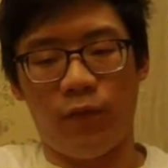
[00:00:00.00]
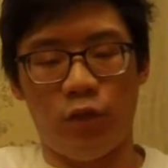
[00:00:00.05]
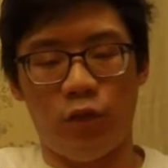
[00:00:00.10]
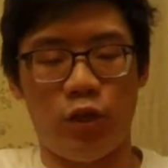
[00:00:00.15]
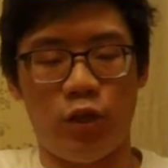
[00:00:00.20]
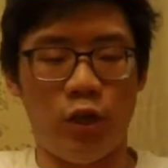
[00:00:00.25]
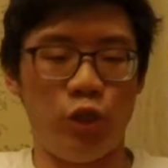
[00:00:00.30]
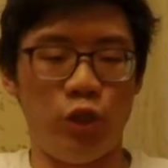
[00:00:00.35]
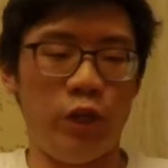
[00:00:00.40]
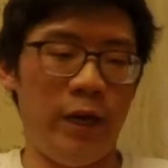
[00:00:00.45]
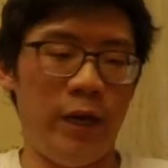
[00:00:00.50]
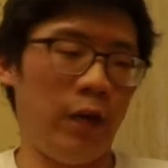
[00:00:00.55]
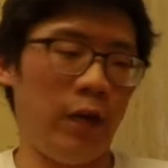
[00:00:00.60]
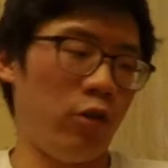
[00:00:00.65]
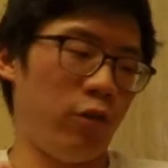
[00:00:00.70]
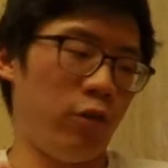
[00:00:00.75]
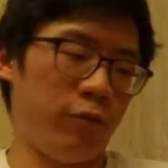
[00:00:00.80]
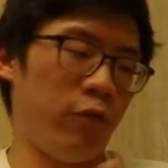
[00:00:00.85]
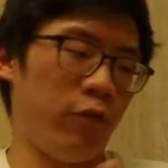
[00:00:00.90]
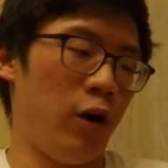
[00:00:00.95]

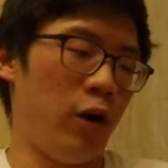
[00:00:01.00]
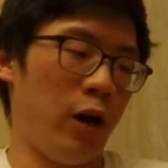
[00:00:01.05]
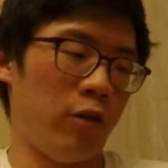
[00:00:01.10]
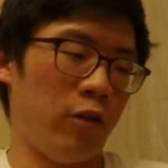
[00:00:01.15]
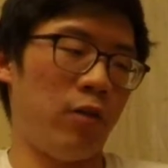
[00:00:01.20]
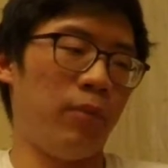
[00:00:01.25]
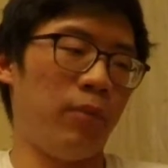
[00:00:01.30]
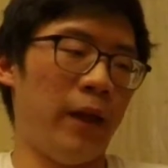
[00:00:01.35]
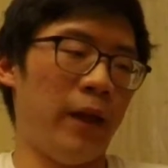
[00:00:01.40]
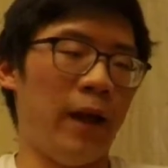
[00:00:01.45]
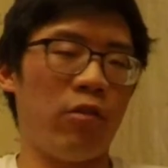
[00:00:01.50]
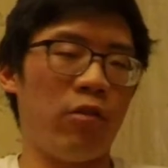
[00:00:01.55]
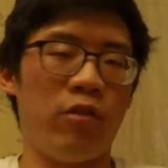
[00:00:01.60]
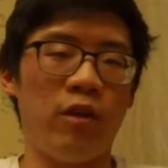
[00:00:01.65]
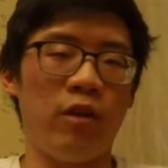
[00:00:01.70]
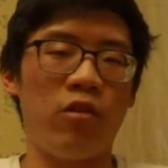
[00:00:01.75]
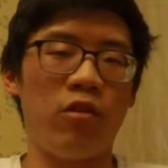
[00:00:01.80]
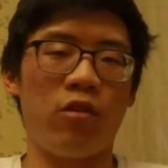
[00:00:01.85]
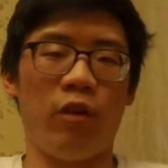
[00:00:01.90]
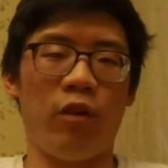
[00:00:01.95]
jigs to frogs to
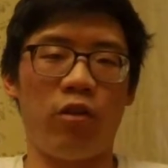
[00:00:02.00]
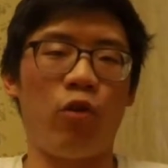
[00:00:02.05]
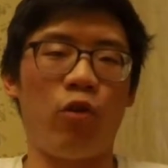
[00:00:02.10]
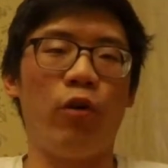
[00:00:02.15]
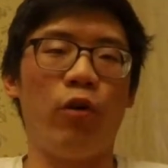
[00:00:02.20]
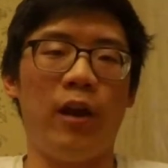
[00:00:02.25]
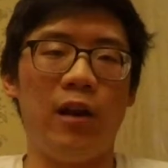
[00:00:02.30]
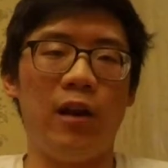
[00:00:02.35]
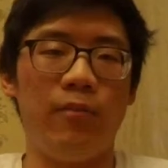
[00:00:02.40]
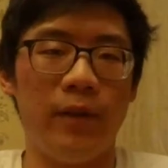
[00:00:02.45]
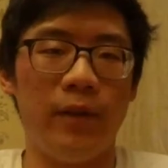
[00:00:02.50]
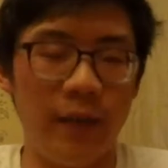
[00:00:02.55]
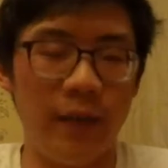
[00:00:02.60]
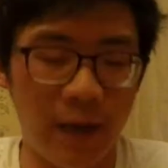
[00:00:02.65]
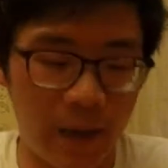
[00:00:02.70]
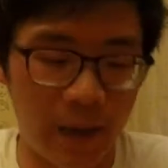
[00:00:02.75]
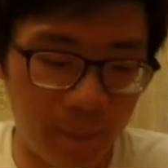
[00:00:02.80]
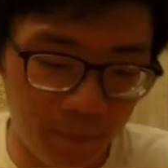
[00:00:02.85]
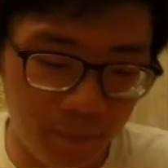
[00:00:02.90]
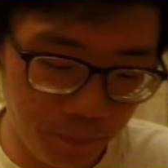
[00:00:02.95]
plastics. So let's go ahead and
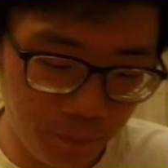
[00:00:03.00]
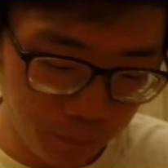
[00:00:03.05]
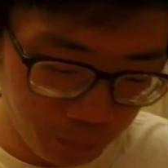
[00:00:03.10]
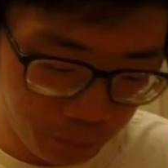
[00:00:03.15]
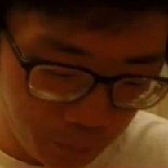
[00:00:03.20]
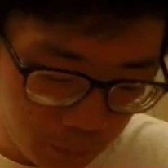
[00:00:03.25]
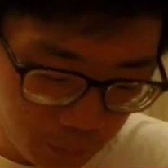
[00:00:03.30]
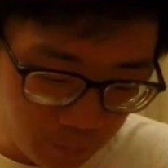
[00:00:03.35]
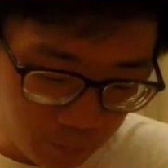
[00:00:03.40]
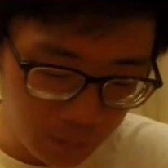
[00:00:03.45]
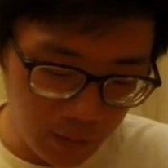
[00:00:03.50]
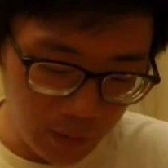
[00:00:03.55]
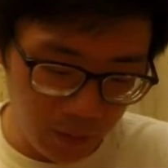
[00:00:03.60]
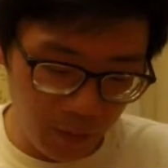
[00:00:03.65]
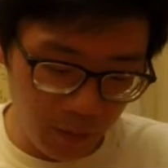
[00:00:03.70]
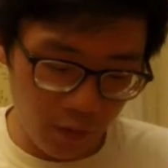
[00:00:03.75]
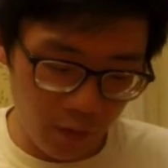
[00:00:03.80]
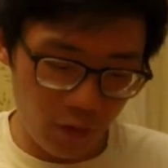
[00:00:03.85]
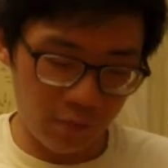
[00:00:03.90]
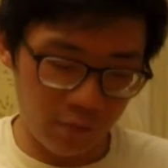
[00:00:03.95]
begin.
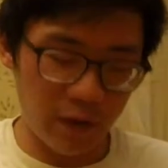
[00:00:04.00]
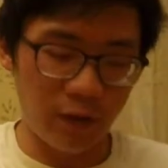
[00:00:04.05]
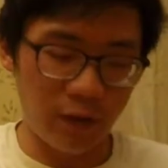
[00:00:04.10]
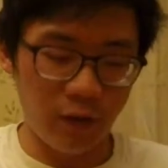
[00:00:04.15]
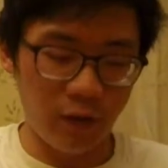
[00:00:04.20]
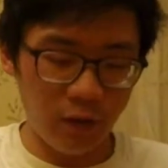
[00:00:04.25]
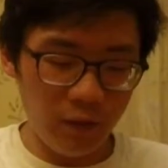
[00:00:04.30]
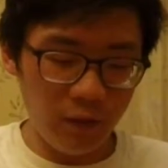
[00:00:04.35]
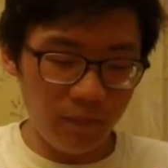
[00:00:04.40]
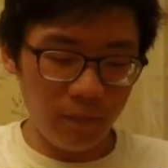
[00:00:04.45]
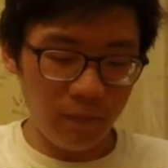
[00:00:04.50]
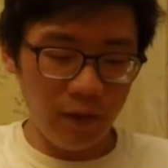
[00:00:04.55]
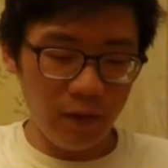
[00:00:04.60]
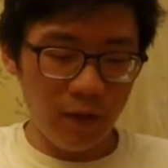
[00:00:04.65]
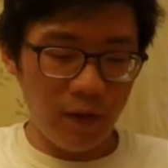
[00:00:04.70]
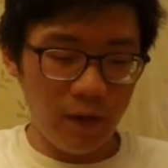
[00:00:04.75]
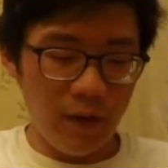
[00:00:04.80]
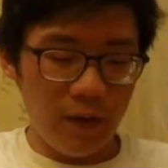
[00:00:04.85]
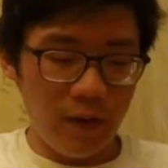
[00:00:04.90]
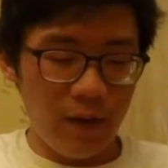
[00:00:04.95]
So right here,
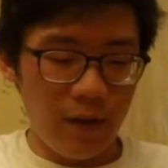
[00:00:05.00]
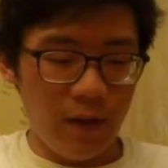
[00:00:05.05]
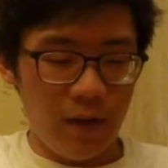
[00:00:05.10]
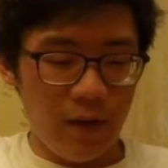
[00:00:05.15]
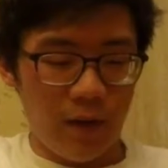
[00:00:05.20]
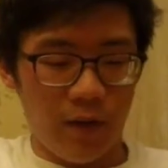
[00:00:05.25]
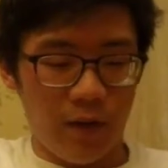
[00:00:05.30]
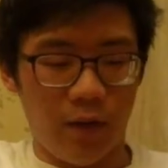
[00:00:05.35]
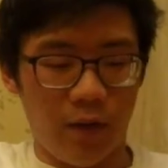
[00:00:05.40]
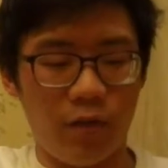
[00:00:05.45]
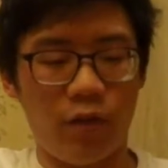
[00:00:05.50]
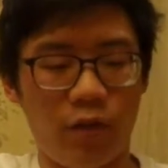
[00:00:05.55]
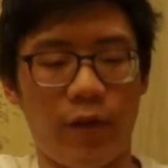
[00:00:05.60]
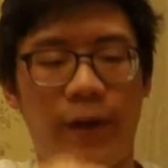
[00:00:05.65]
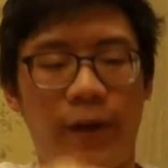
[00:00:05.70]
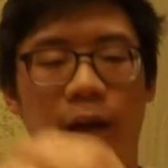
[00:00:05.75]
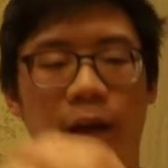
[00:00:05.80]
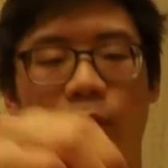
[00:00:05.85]
this is the